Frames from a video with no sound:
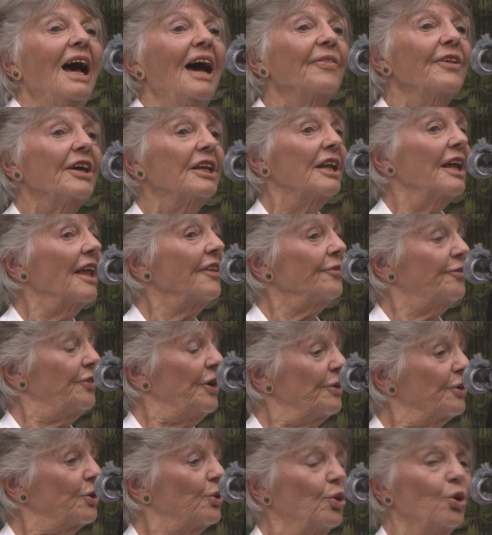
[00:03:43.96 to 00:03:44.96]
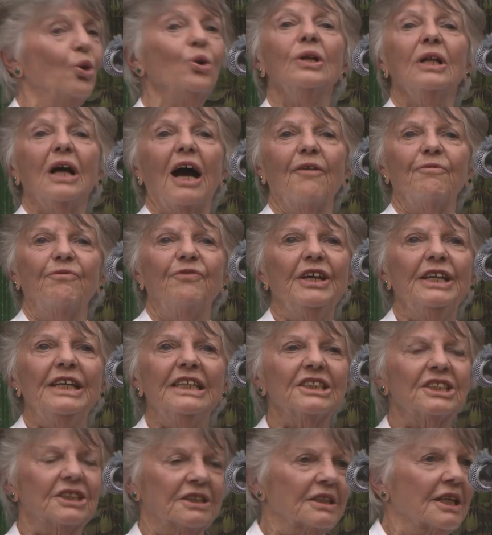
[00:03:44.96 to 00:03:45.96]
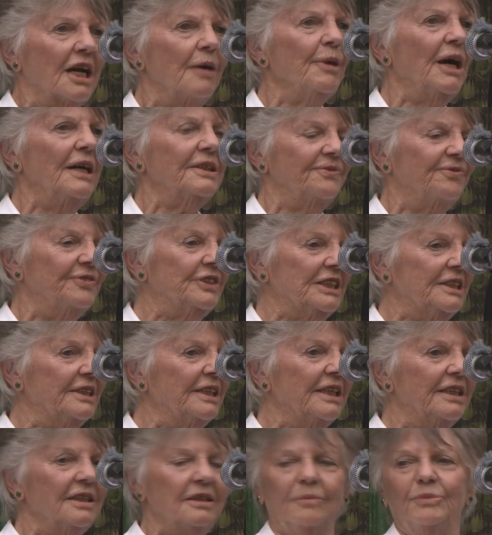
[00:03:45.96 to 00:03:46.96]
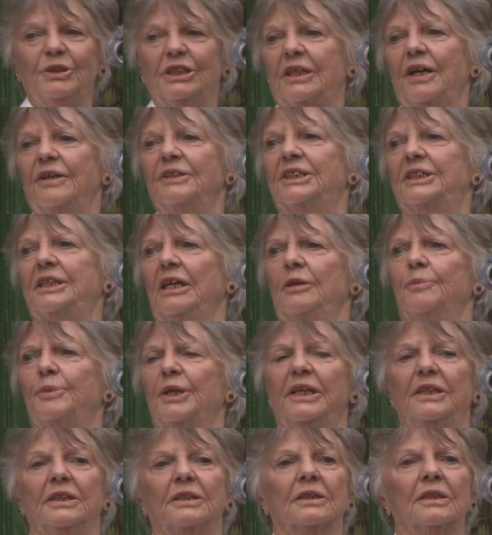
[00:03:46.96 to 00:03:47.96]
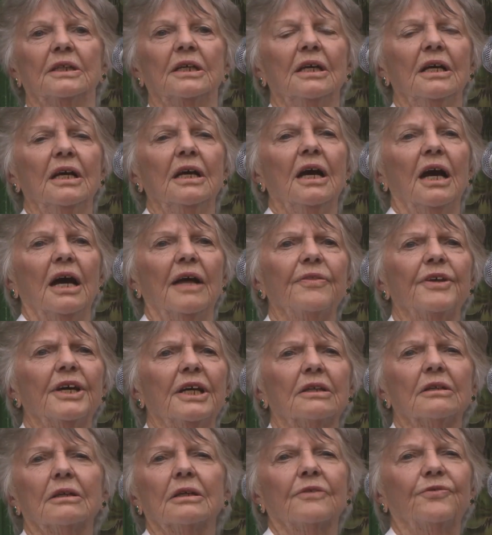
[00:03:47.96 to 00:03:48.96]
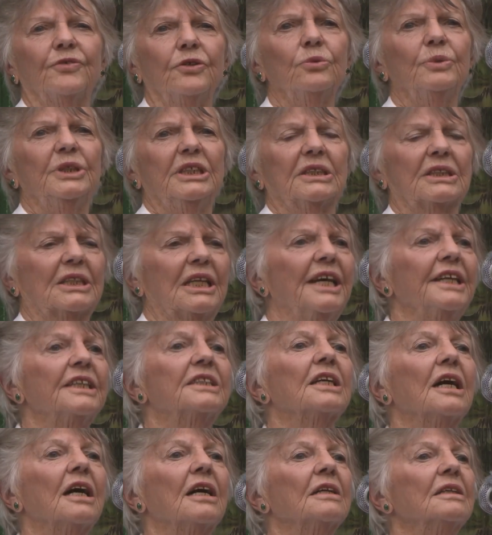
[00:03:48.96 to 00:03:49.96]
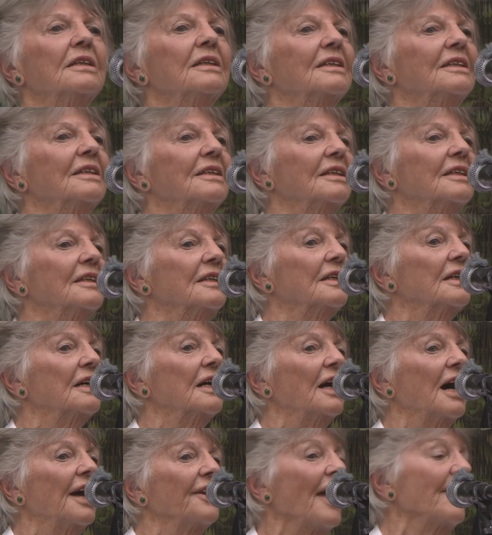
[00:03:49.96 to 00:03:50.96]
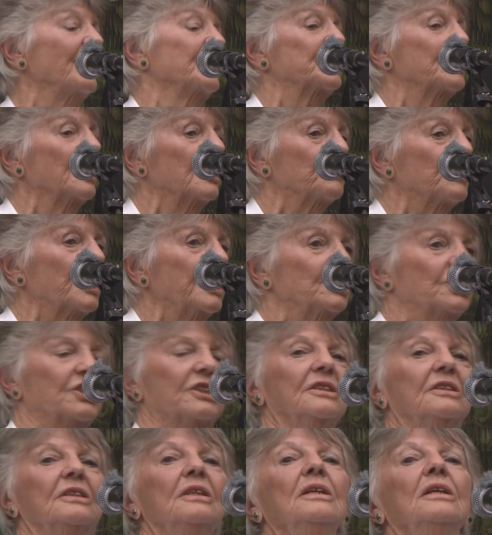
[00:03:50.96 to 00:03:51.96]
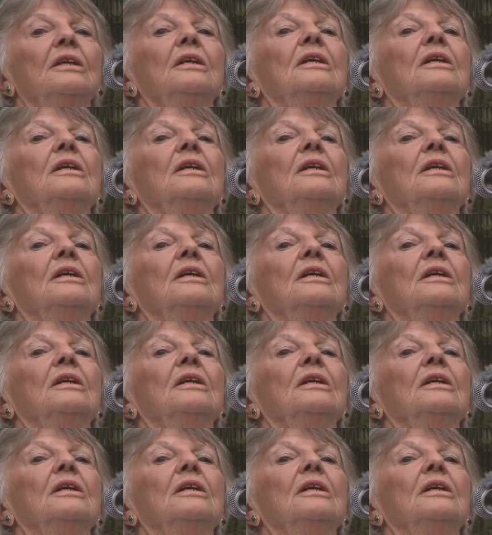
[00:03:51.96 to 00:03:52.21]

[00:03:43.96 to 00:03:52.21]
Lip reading: And then another phone call, I've finished, come out for dinner, and we'd go and celebrate. And then a few weeks later, another celebration